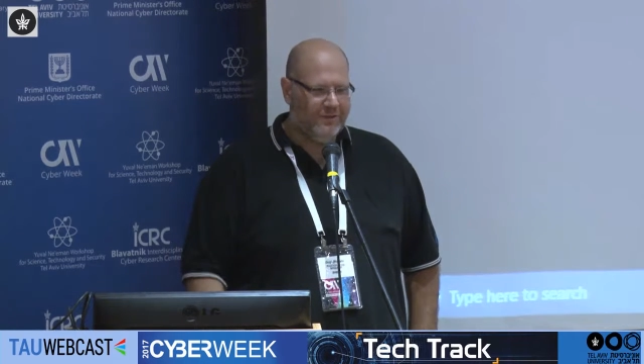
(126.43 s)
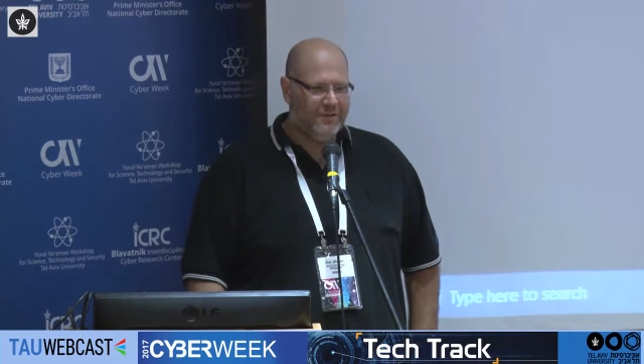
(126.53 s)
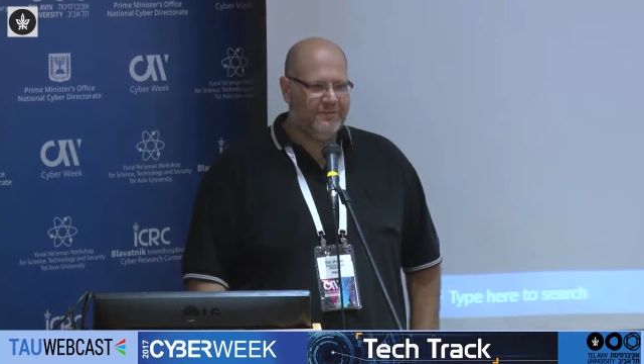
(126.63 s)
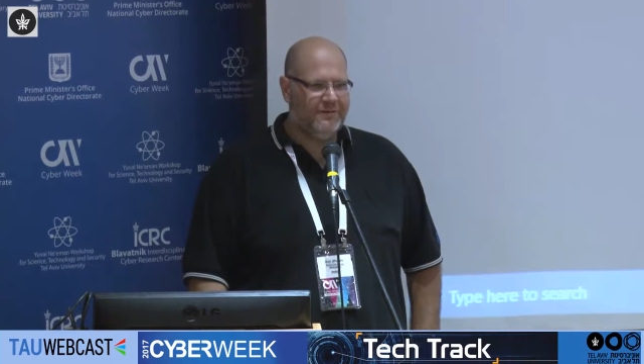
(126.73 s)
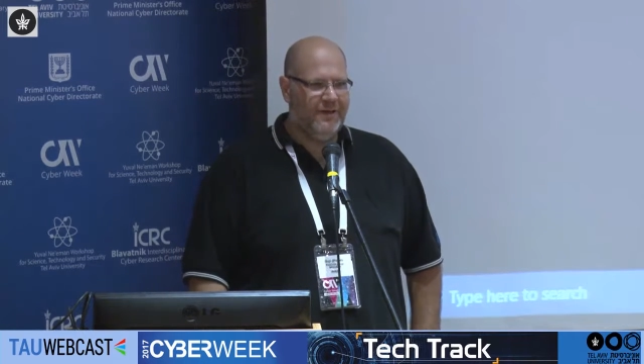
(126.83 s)

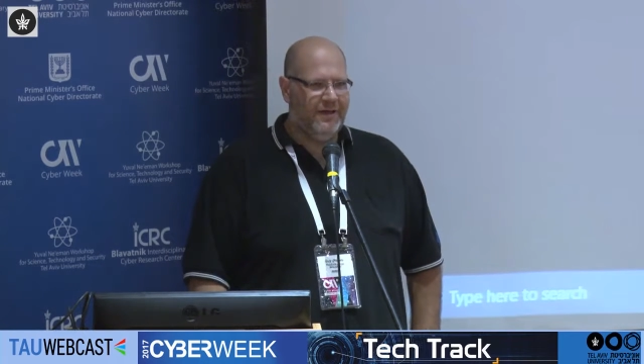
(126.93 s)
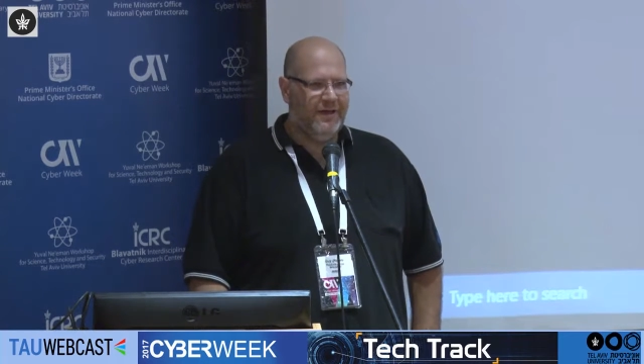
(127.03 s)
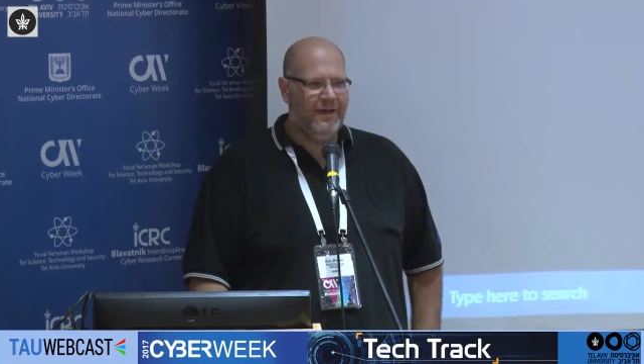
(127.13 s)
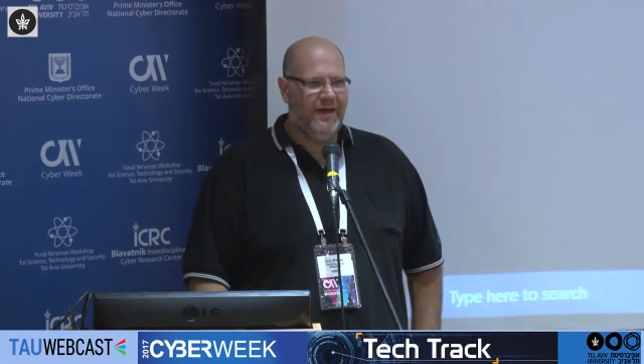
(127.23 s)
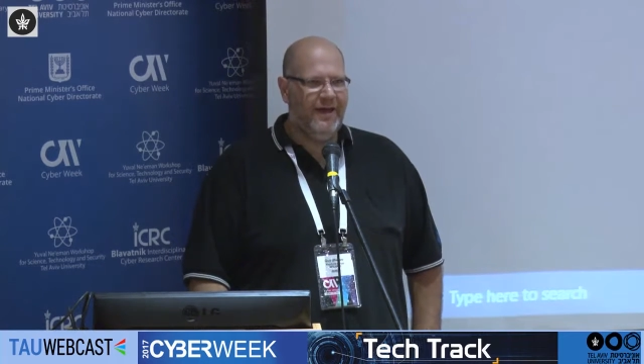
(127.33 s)
that uh,
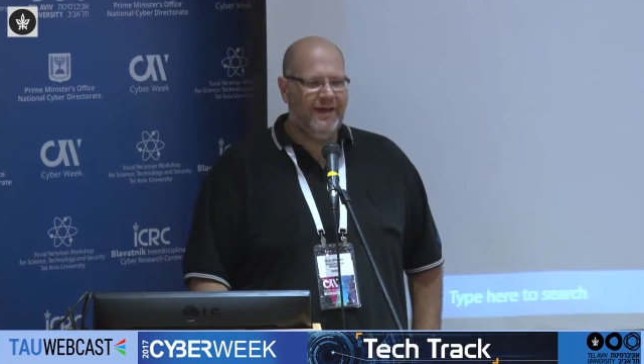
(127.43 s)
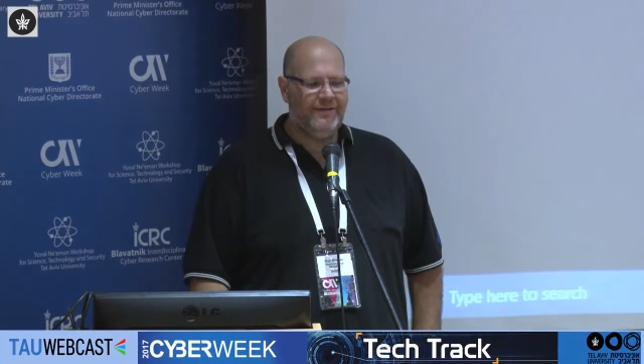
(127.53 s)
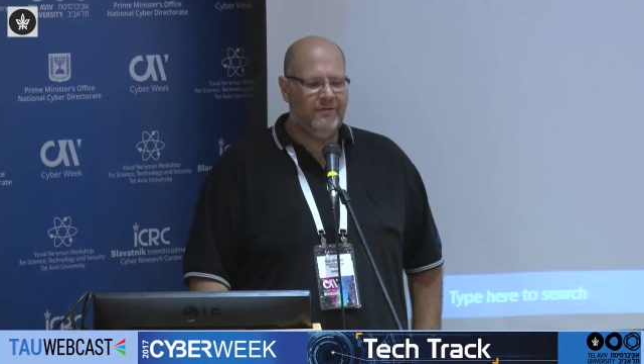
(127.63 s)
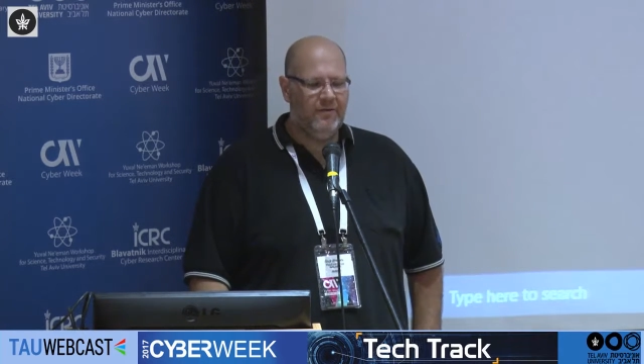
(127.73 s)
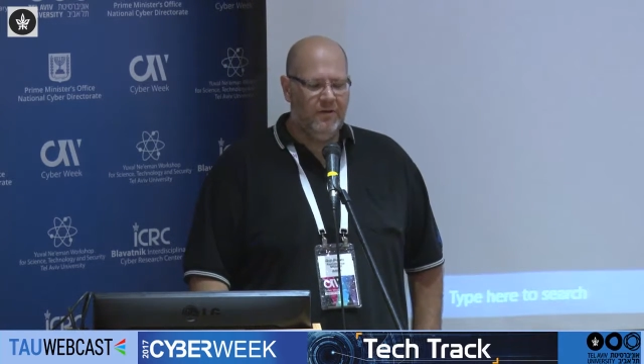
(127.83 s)
had
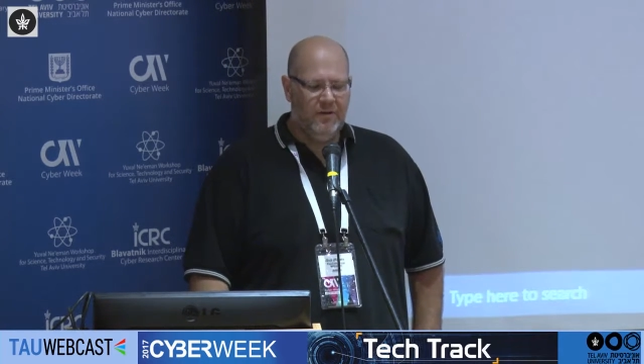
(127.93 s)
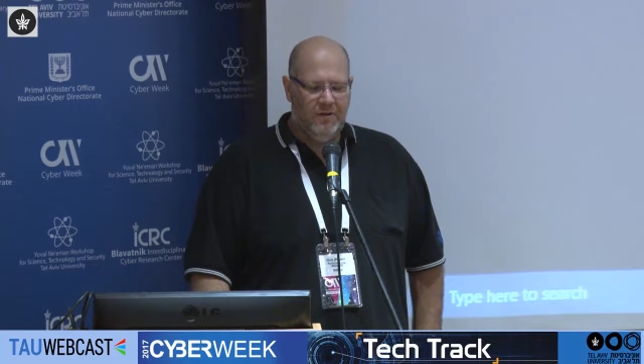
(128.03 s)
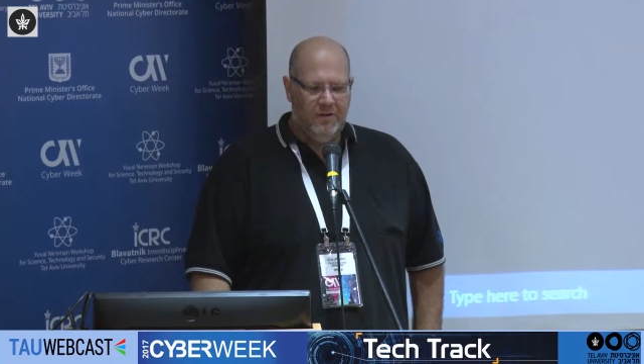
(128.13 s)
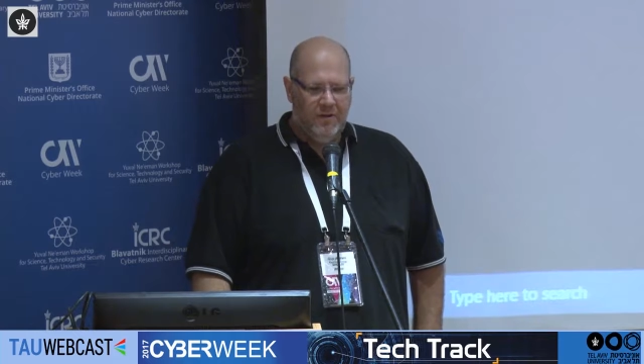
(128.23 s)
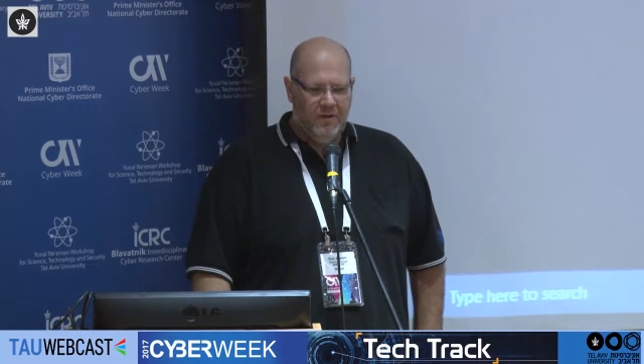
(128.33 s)

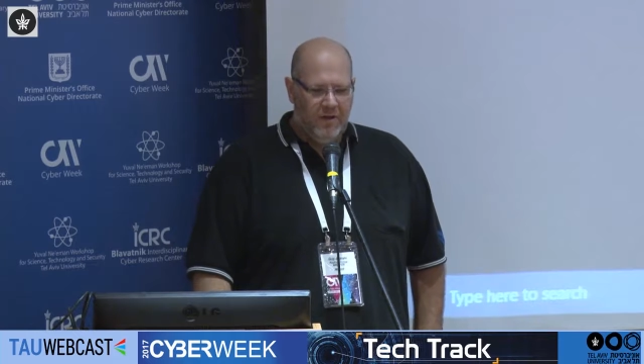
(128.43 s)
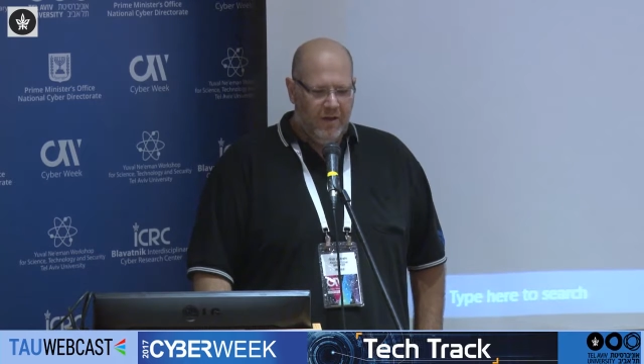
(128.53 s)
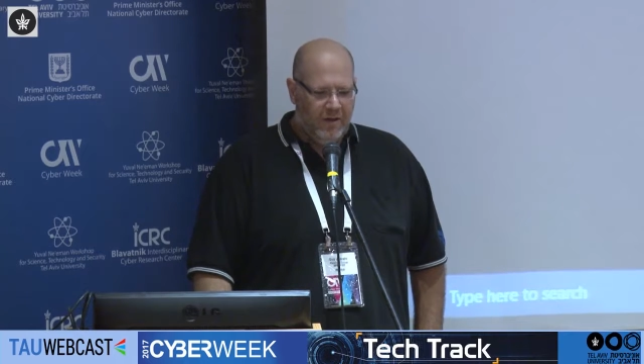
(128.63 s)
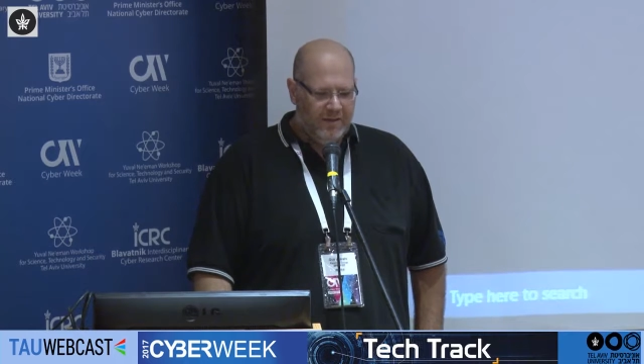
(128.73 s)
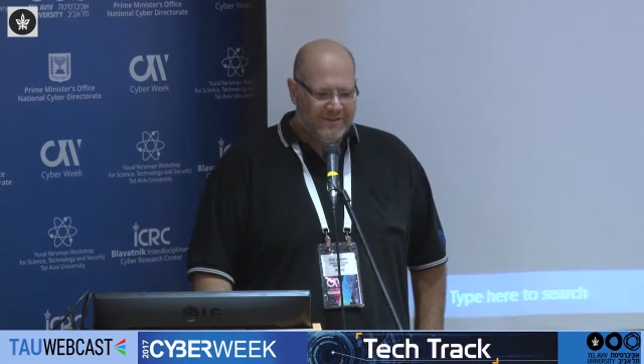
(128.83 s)

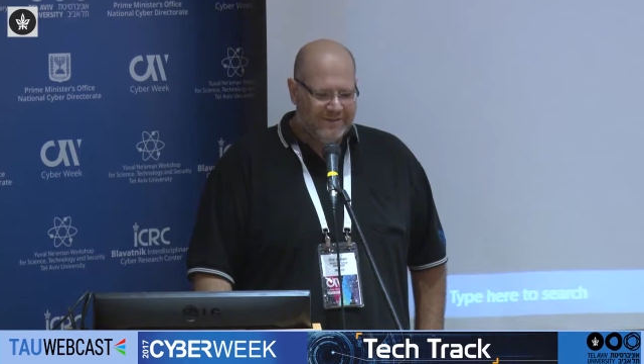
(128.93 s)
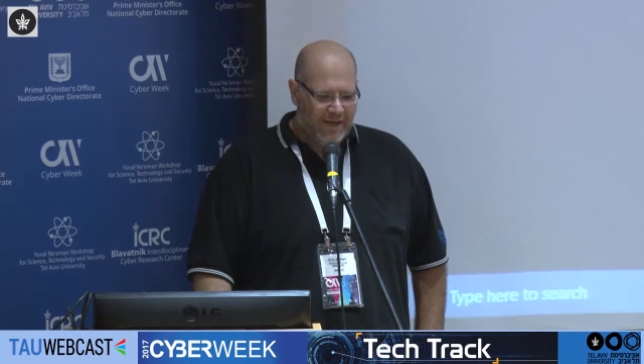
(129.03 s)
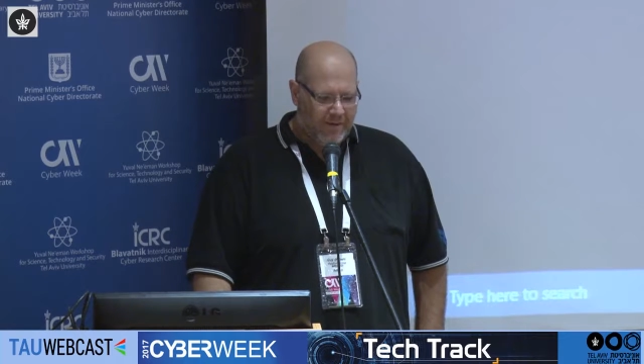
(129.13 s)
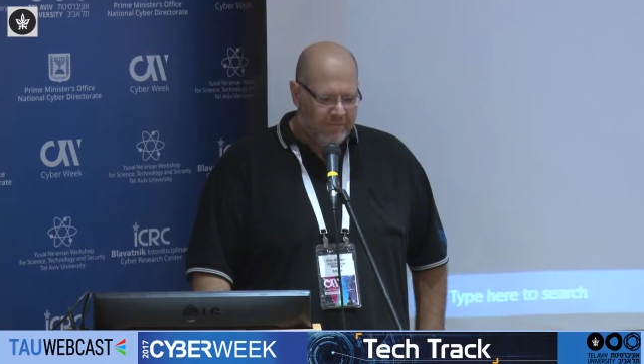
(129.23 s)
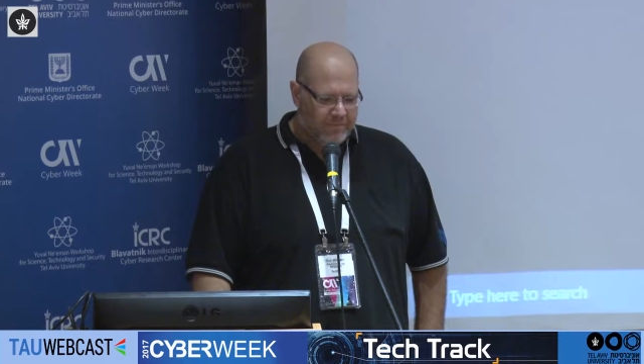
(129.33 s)
uh,
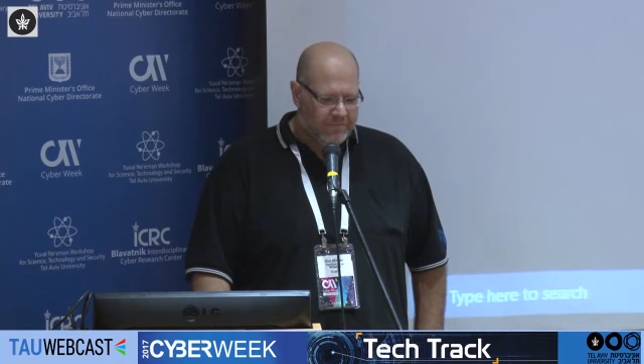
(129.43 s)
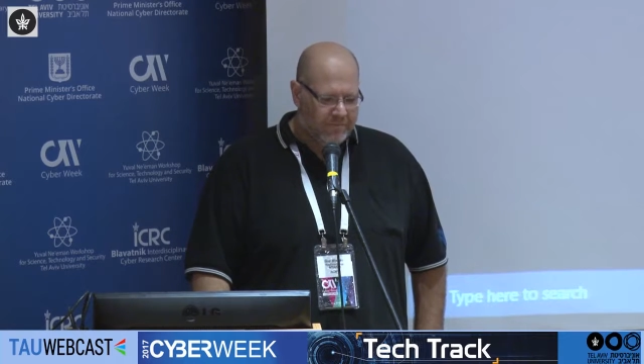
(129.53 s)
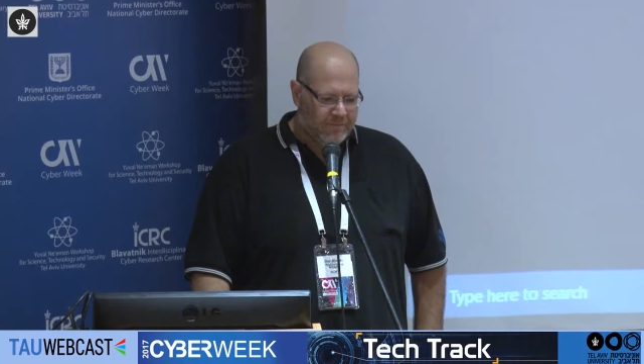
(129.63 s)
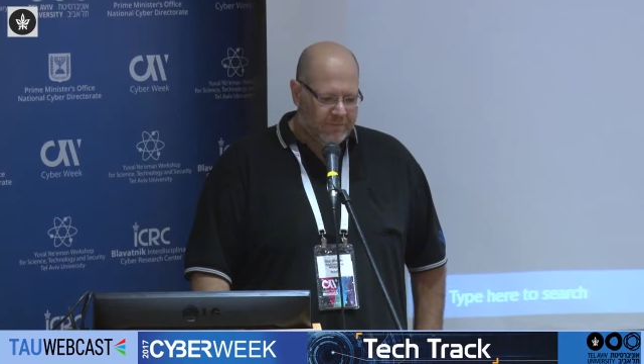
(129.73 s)
some